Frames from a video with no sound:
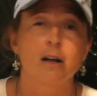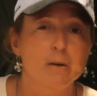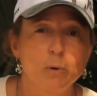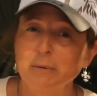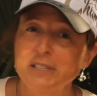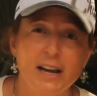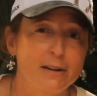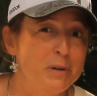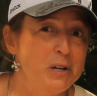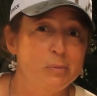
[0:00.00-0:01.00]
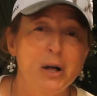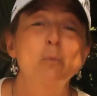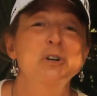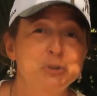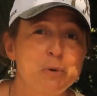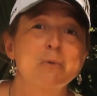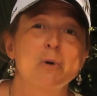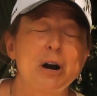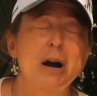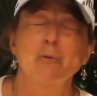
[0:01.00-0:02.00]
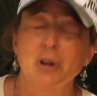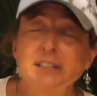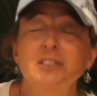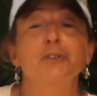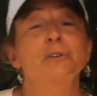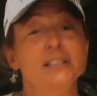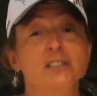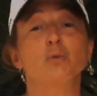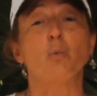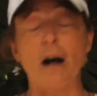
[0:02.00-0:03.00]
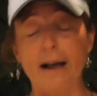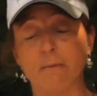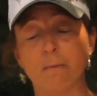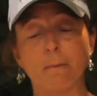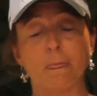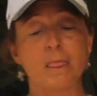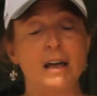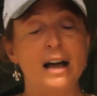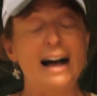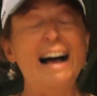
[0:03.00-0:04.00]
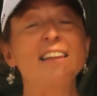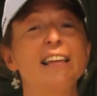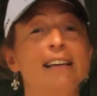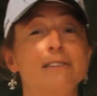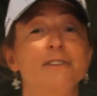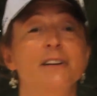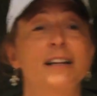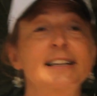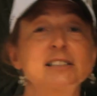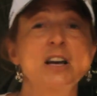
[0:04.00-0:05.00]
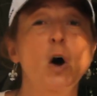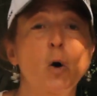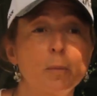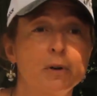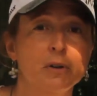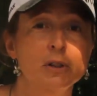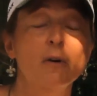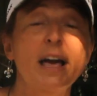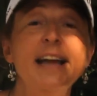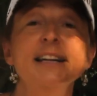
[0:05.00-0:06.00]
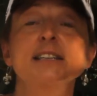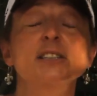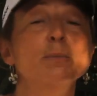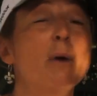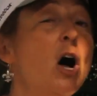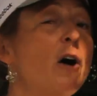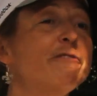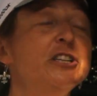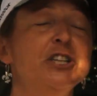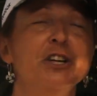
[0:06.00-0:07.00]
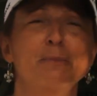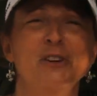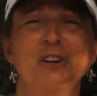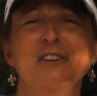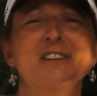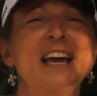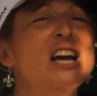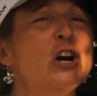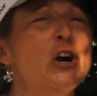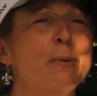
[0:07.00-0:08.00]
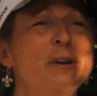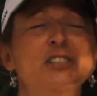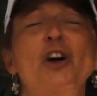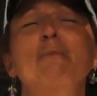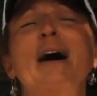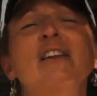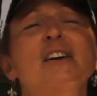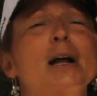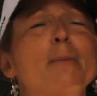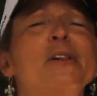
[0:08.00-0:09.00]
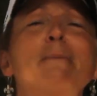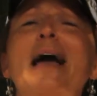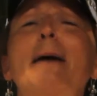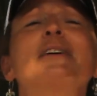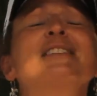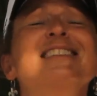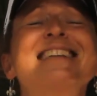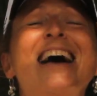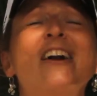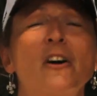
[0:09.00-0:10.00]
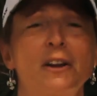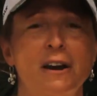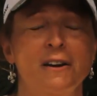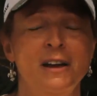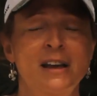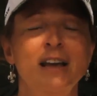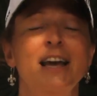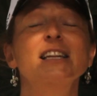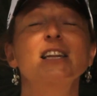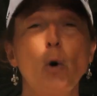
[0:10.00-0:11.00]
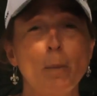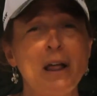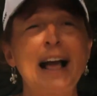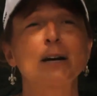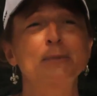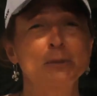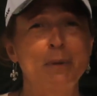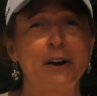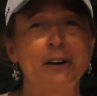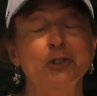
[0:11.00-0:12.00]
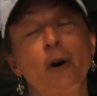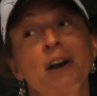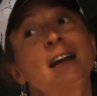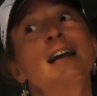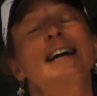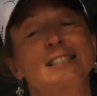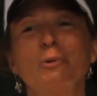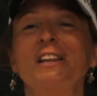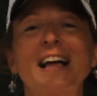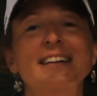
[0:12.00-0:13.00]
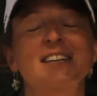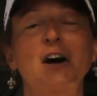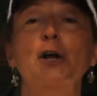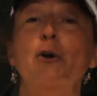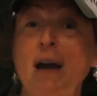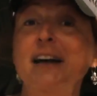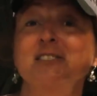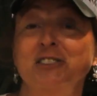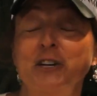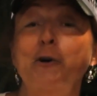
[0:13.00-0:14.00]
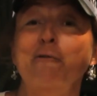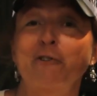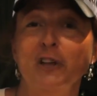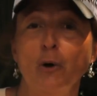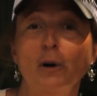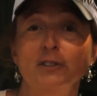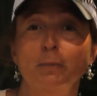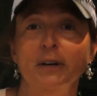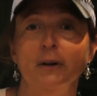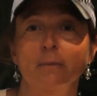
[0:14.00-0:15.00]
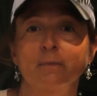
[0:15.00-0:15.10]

Well, let me tell you people, I wish we were. I really do. This is why. I live in this home, located in a small fishing community of Lake Hermitage. Don't even bother looking it up on the map because it's not on there. In Lower Plaquemines Parish, or as we like to call it, ground zero for the oil spill.